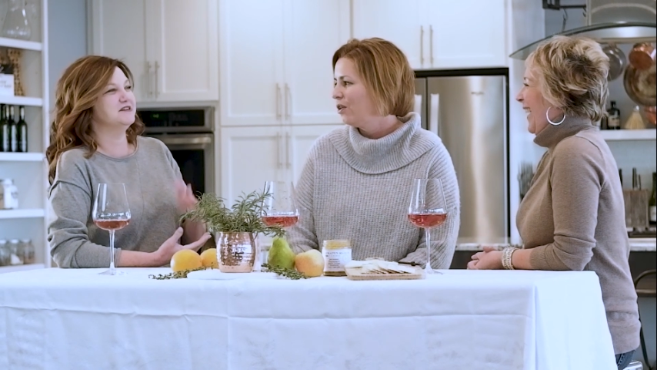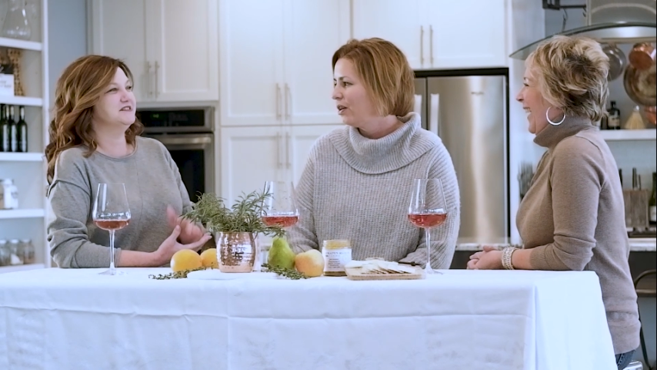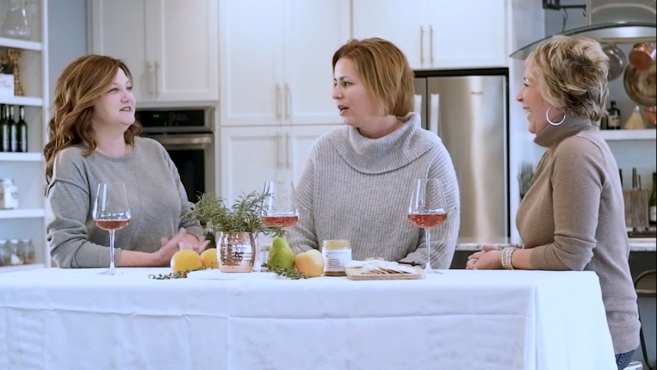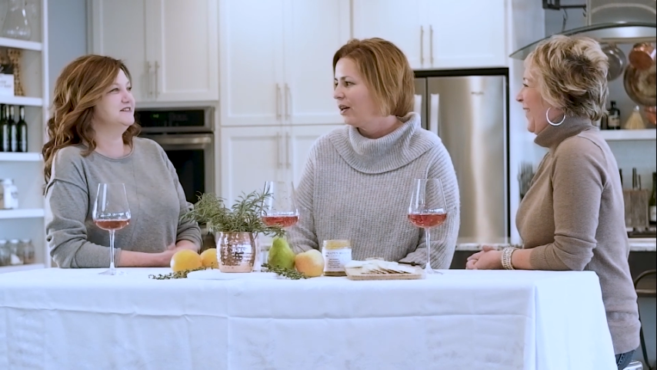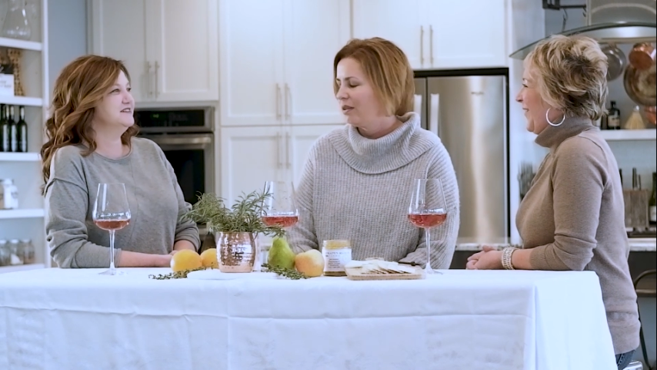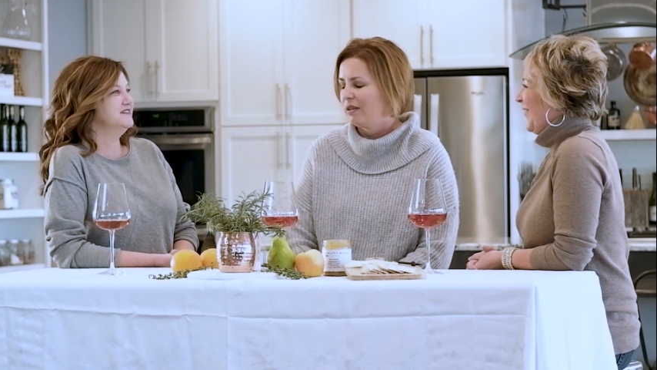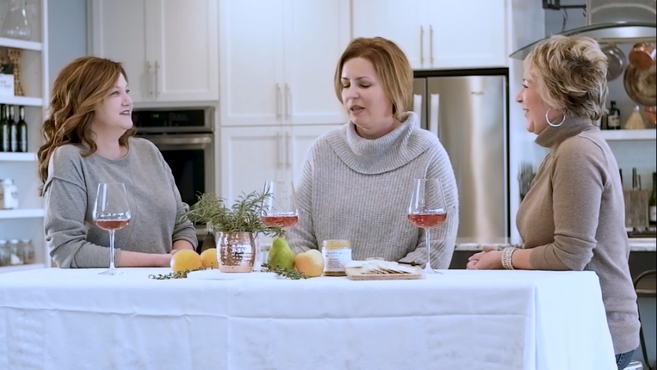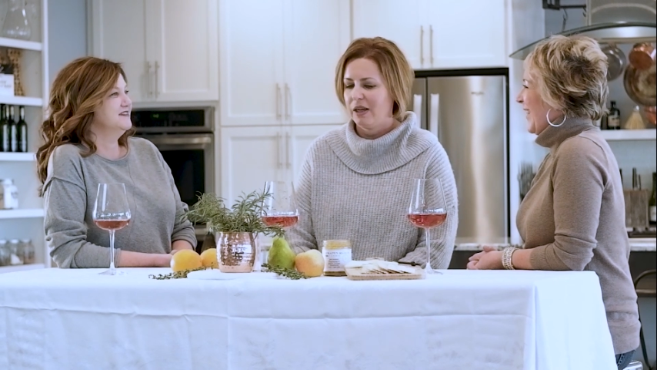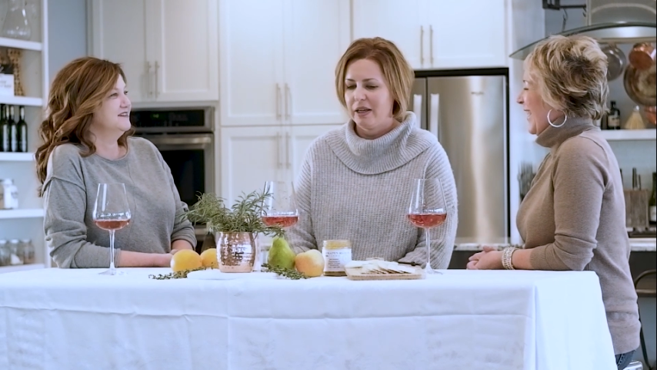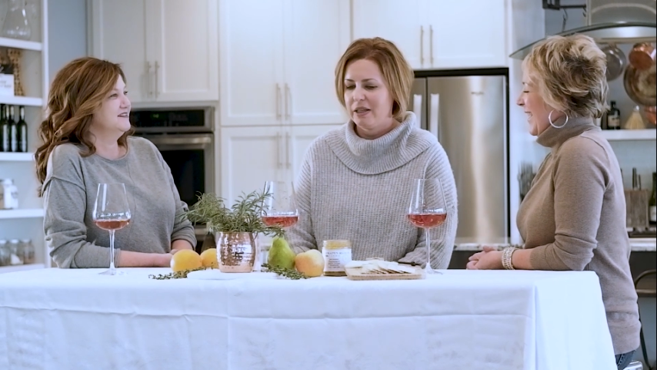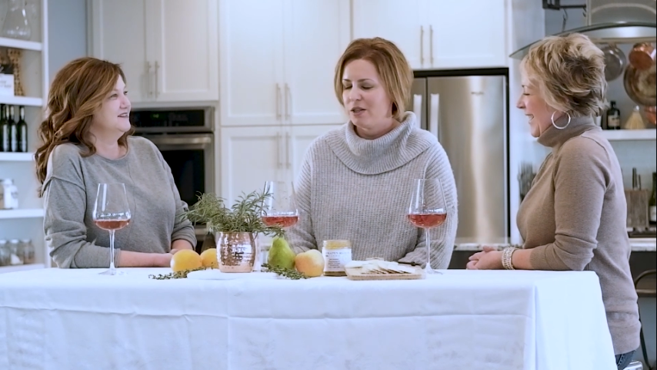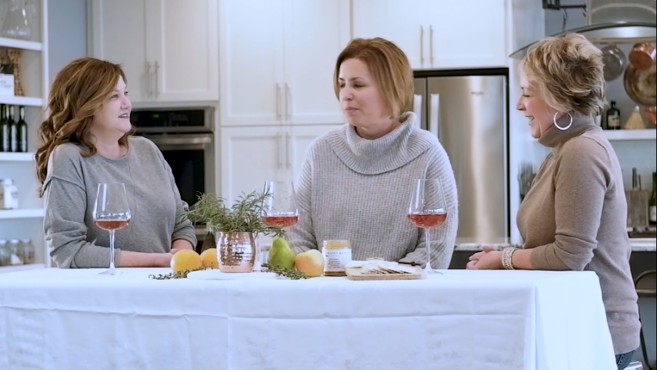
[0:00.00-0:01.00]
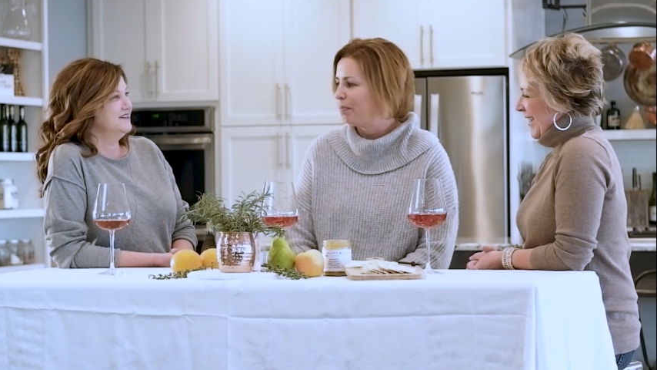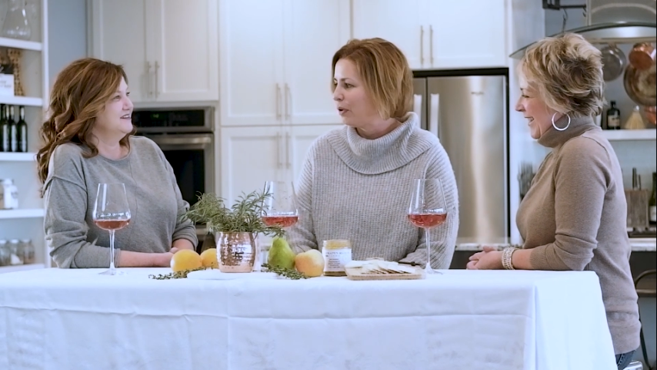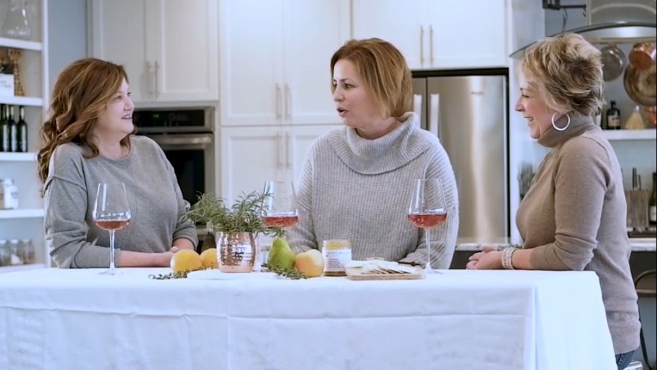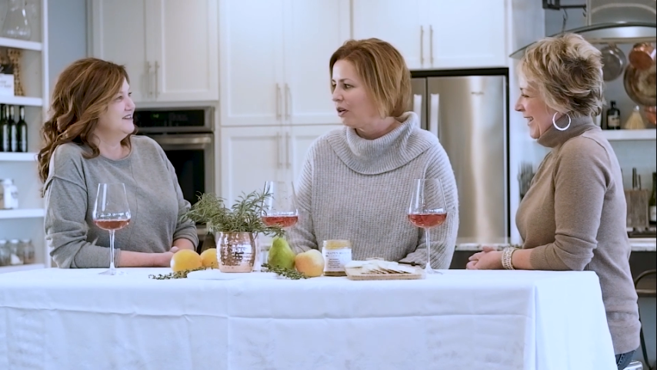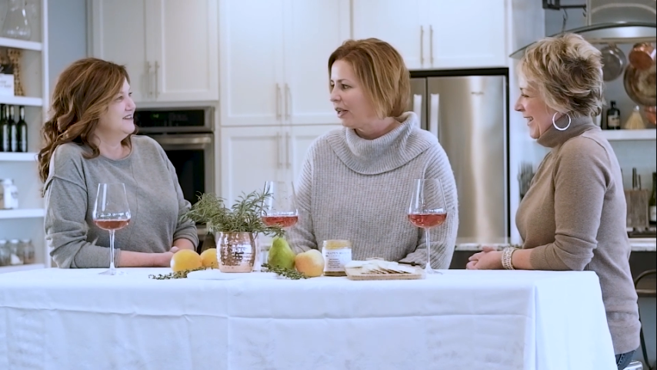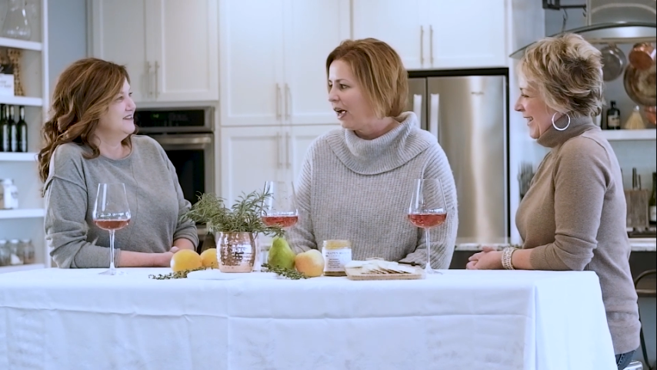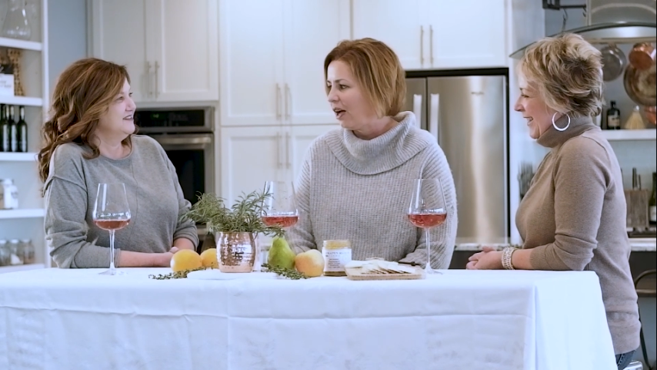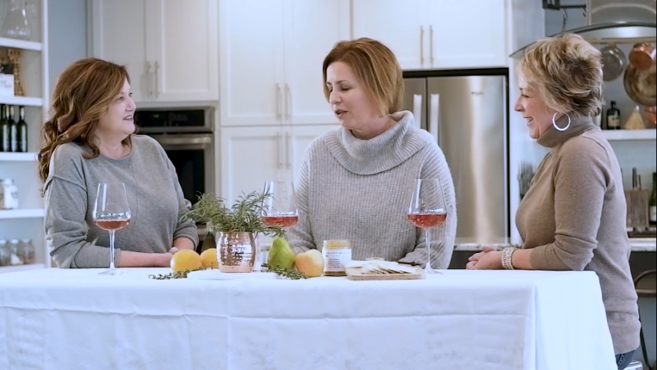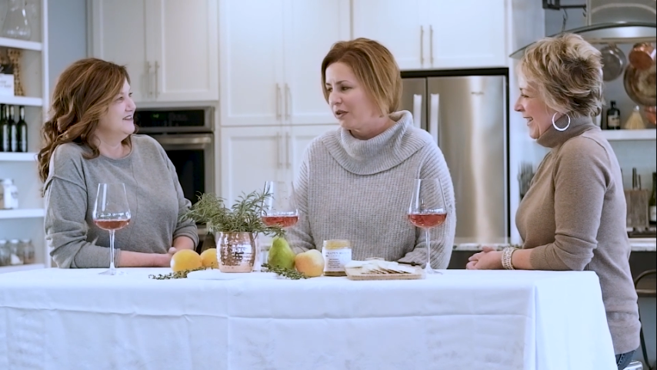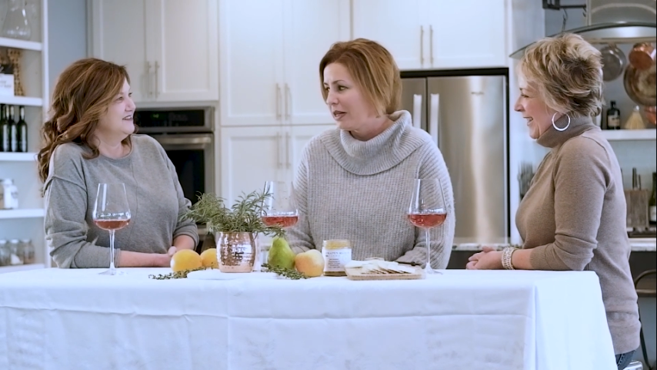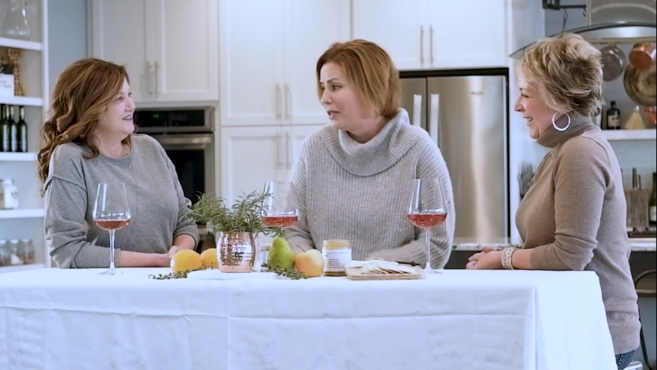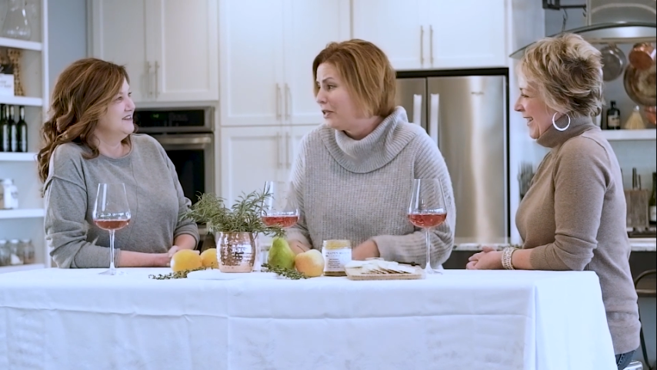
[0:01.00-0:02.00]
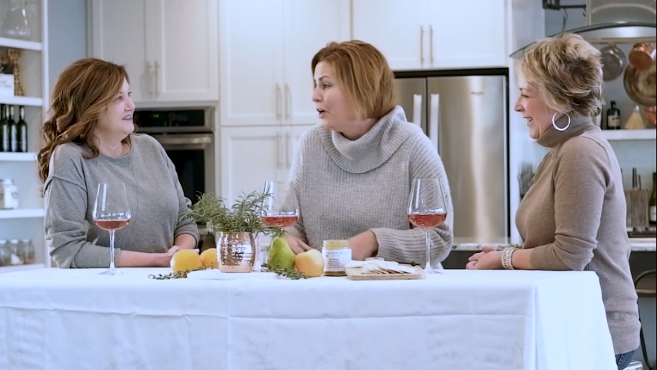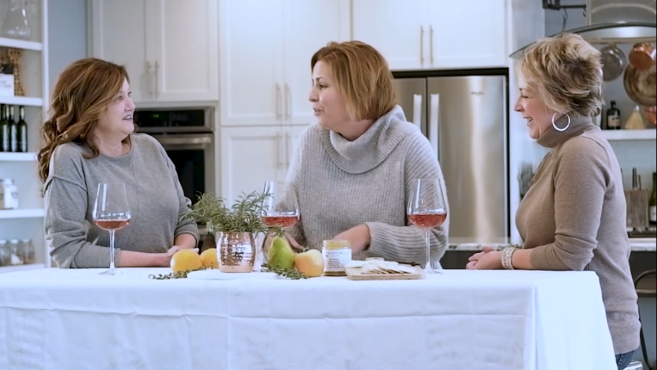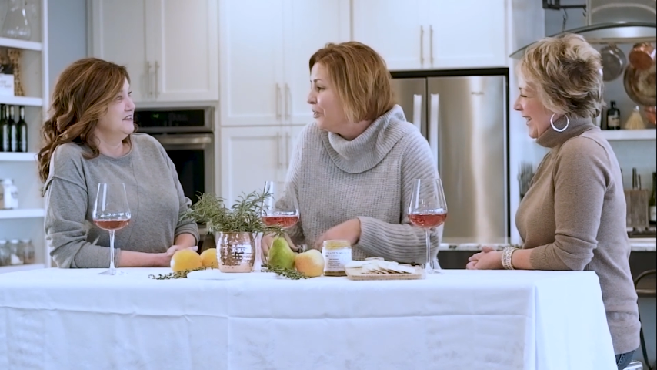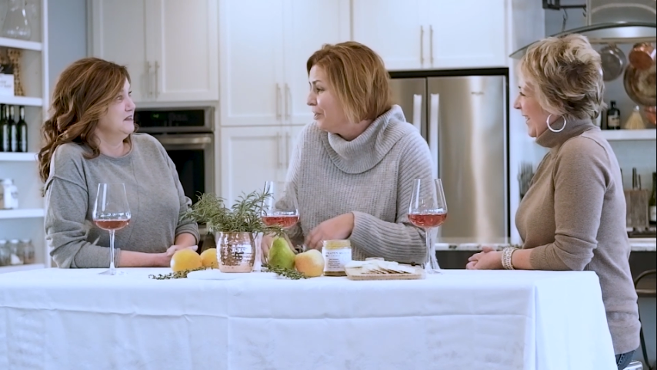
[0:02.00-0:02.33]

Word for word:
Speaker 1: yoga. Yeah, I need to burn calories.